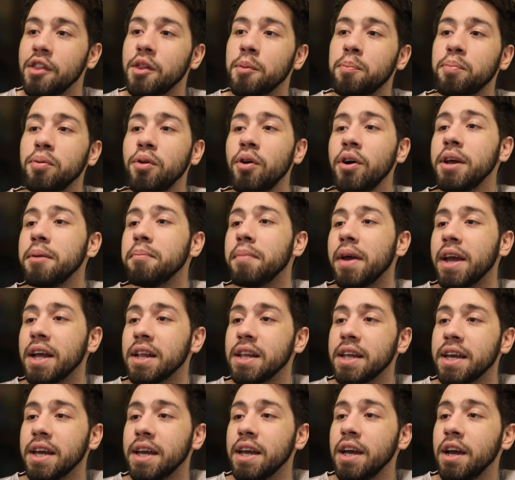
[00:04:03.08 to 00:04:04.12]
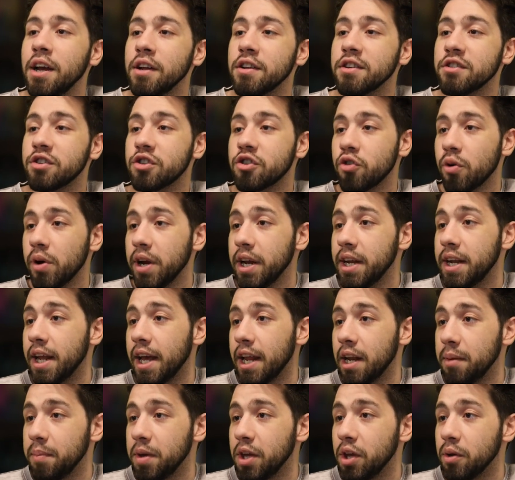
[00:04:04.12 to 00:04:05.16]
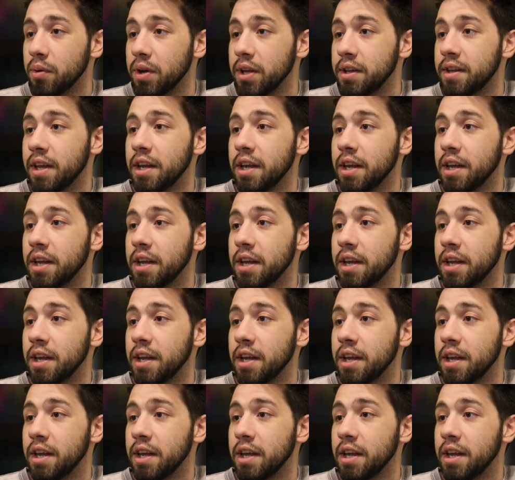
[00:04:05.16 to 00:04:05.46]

Deploy melee, destroy an enemy unit,